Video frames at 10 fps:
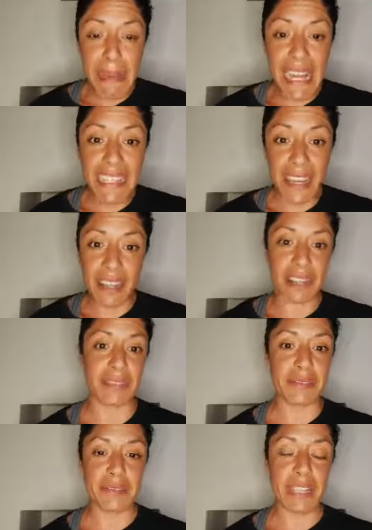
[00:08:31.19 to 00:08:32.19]
matter
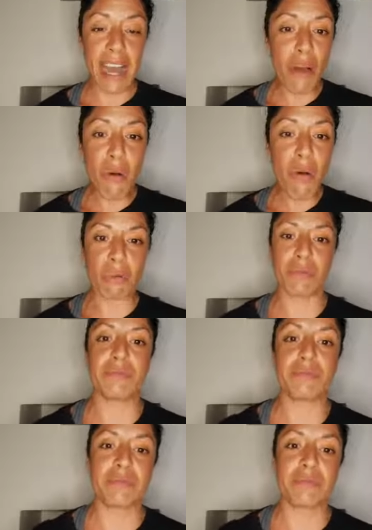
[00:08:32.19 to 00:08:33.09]
at all.